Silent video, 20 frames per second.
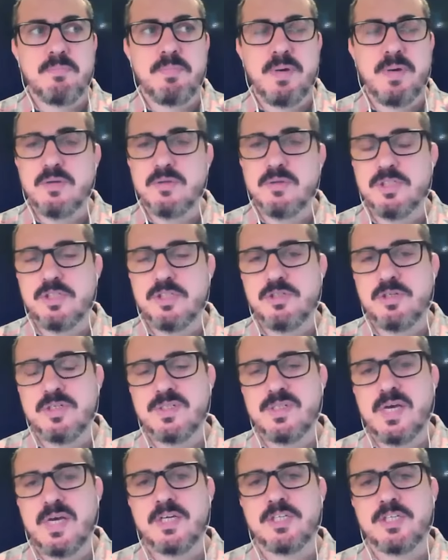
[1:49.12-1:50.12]
a penalty
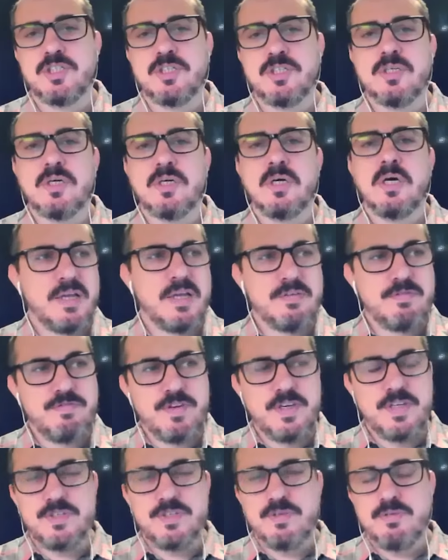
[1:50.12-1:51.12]
transaction and
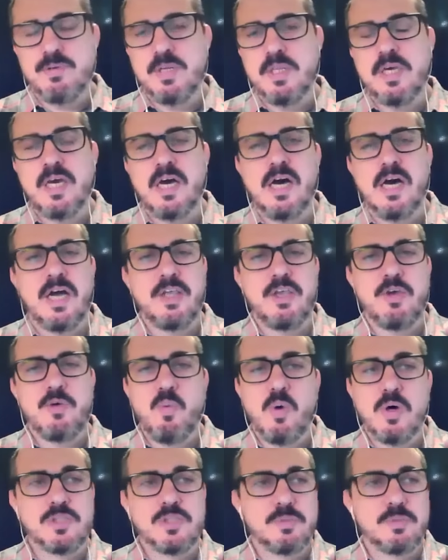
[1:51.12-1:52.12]
fees are really high and you
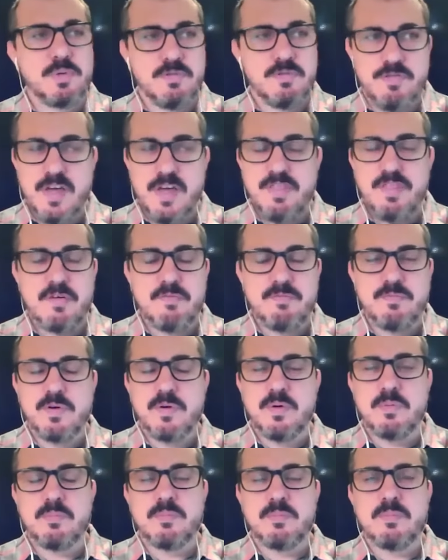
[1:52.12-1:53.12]
want to prevent them
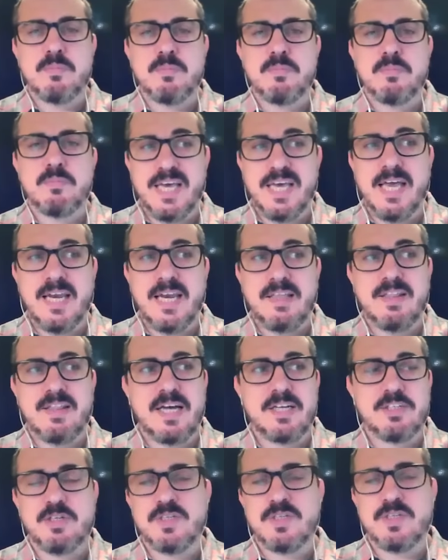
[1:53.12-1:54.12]
from getting
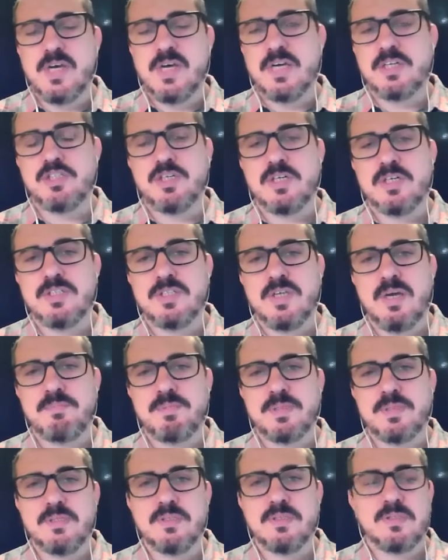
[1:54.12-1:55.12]
that transaction
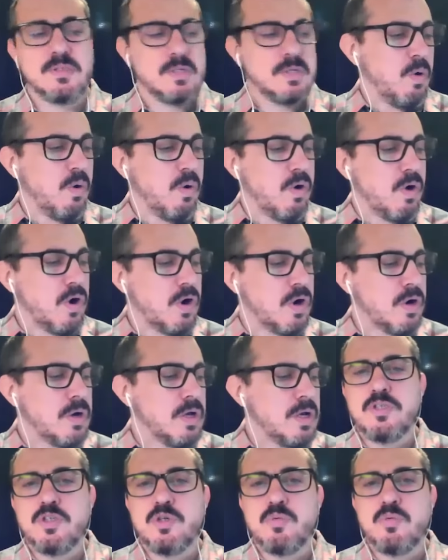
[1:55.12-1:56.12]
accepted, or
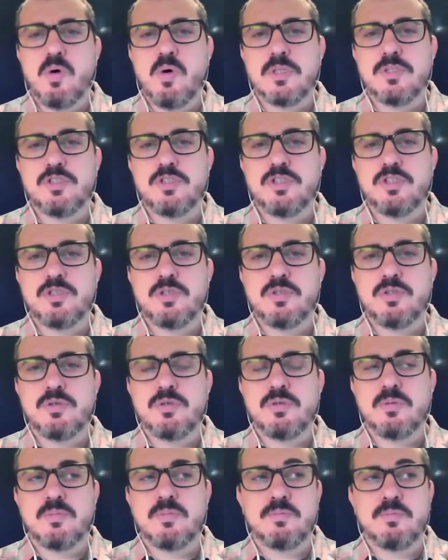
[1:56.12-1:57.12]
you want
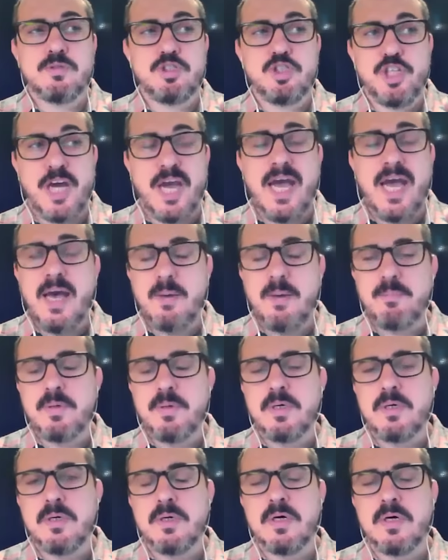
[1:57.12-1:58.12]
to
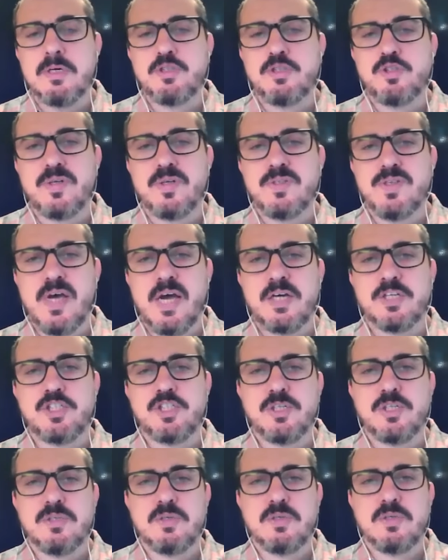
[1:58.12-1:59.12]
jam a
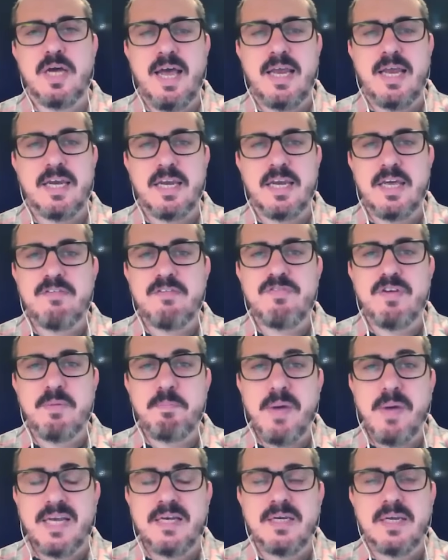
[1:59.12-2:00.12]
transaction and leave
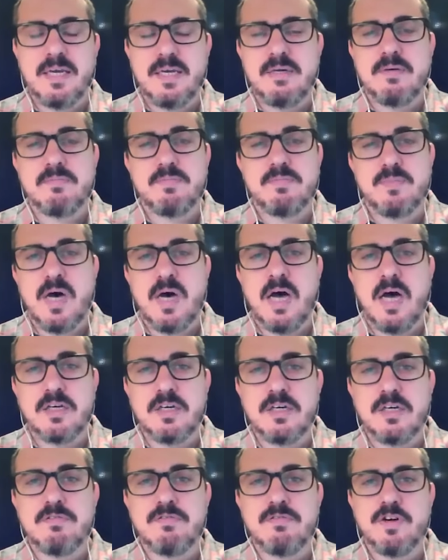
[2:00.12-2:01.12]
it pending,
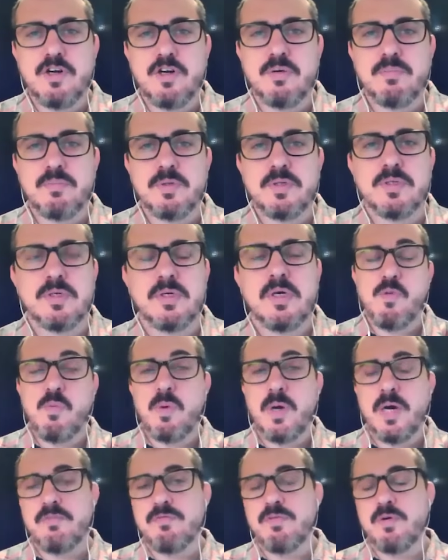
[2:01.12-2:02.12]
unconfirmed for
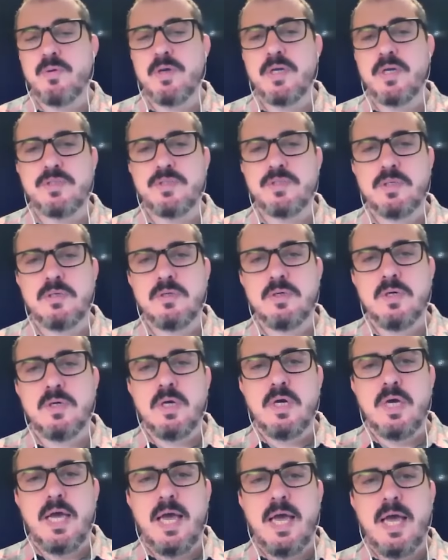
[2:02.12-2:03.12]
whatever reason.
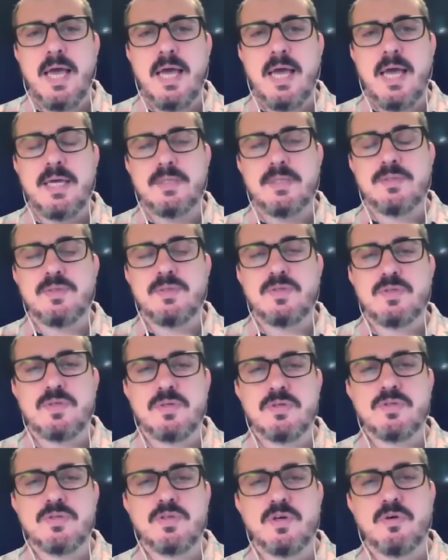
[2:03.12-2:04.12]
And
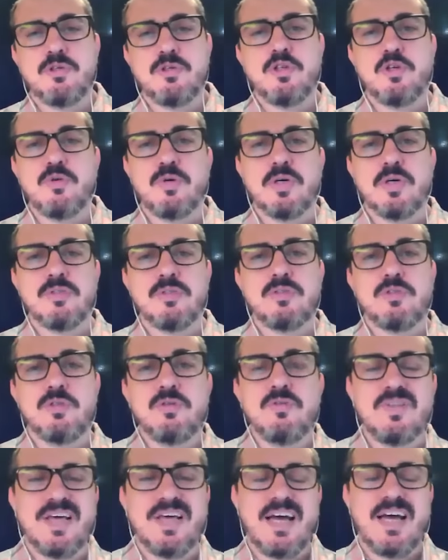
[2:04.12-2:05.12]
so you can
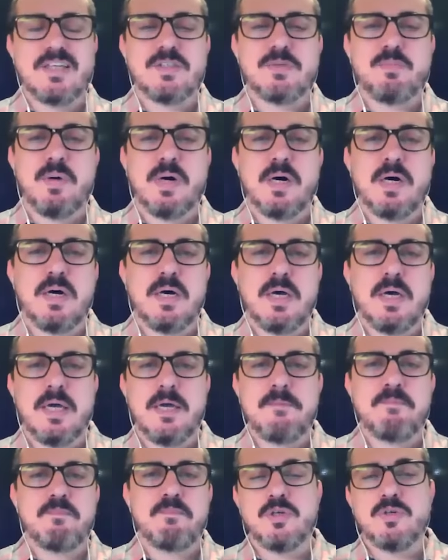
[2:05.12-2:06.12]
do that
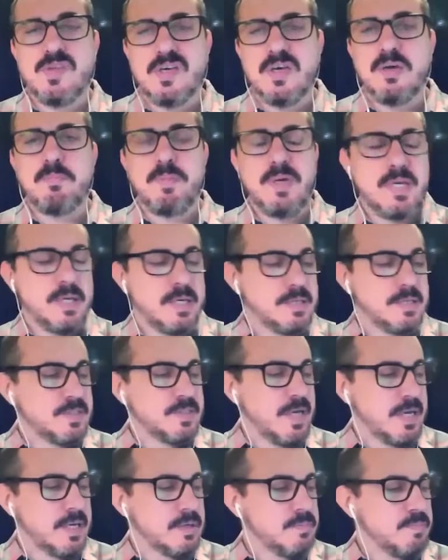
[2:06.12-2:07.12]
by using a pinning
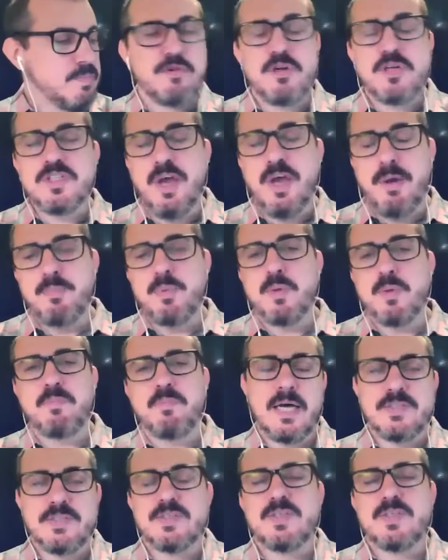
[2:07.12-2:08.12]
attack. For example,
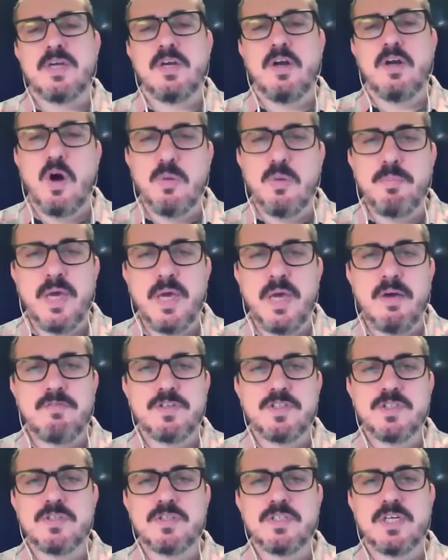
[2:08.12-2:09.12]
as I said,
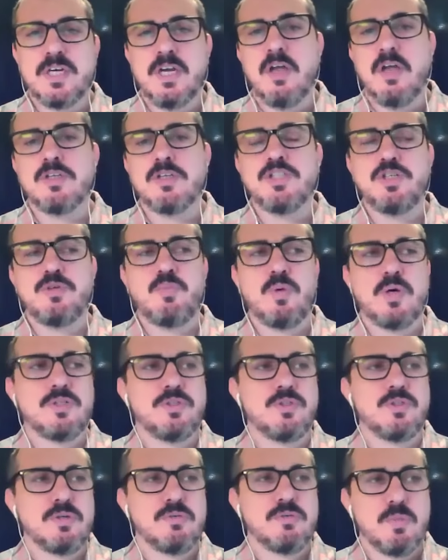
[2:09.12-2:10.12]
RBF is a technology where
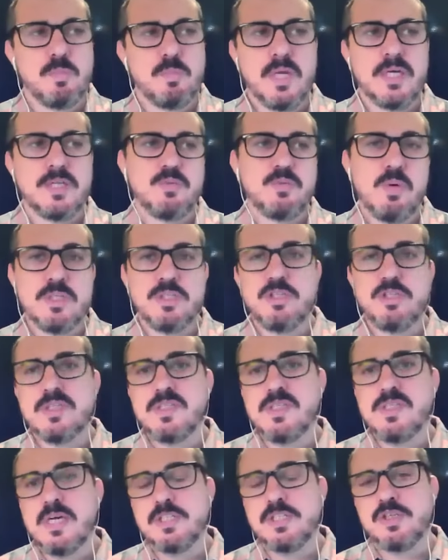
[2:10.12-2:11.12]
you can replace one
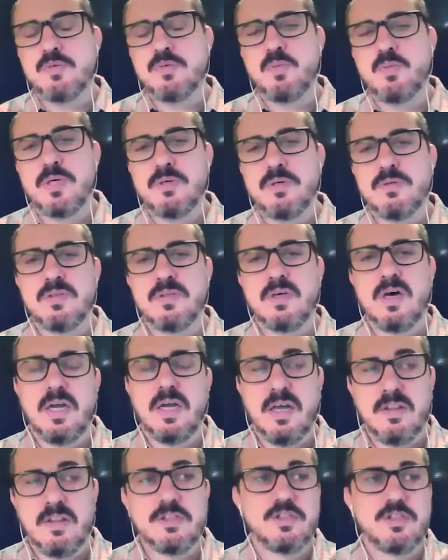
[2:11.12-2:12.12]
transaction with
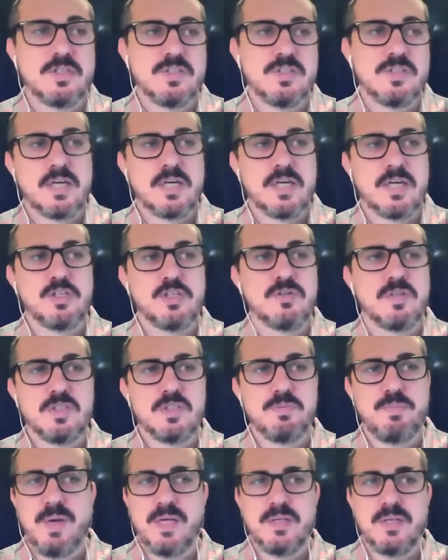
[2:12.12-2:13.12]
another transaction
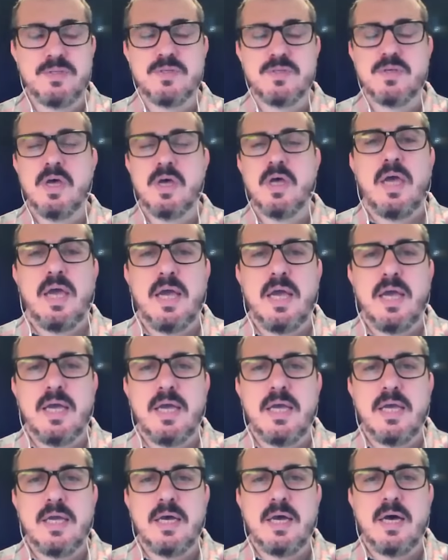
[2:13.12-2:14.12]
that spends
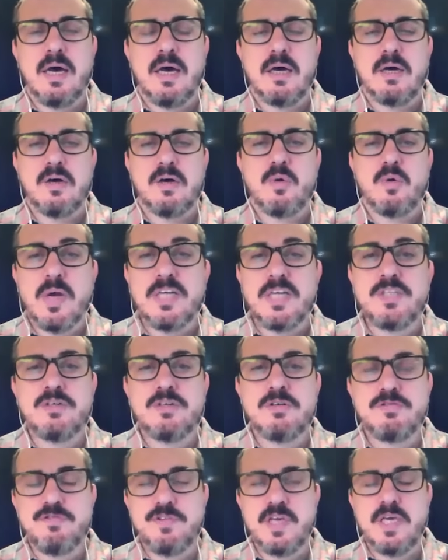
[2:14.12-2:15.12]
a
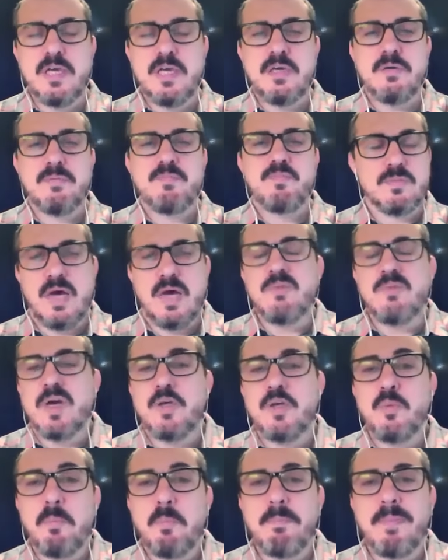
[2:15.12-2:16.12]
greater fee. That
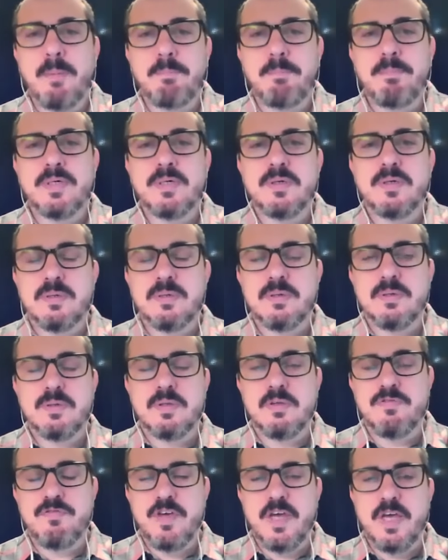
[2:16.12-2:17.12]
way you bump
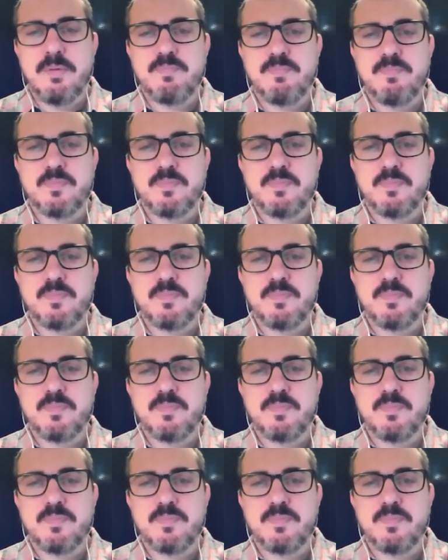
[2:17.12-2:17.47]
the fee,